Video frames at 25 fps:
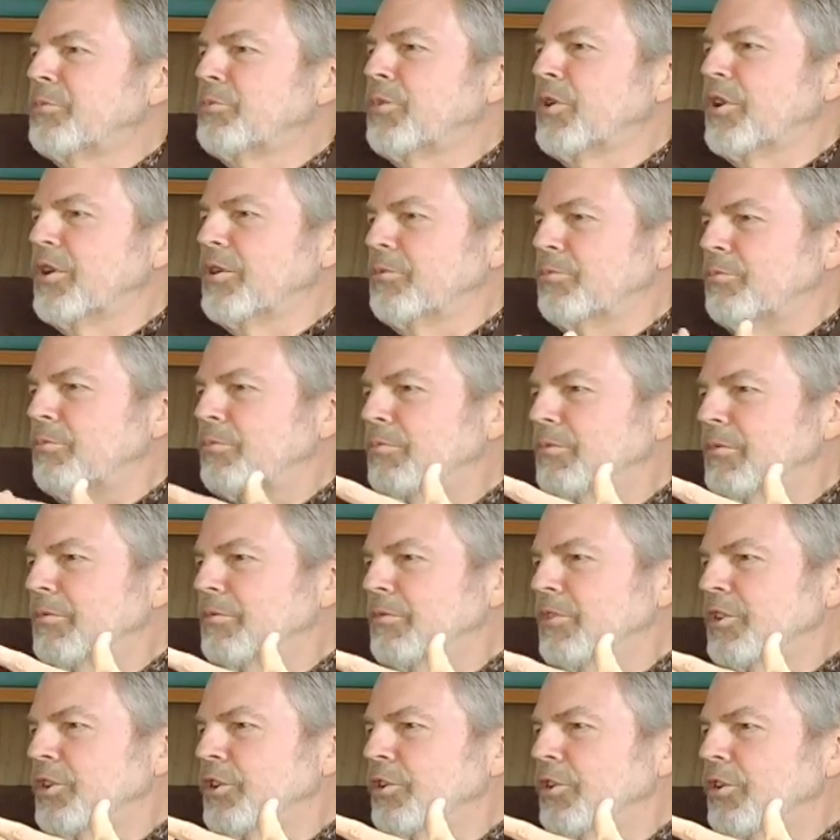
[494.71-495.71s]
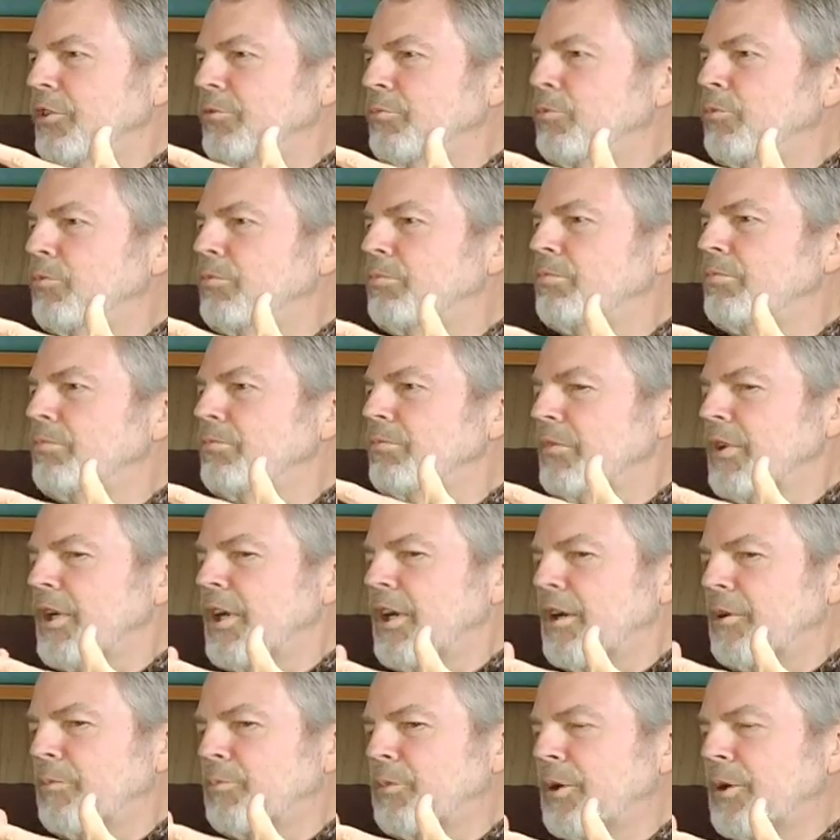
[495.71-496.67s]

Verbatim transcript: put you would uh,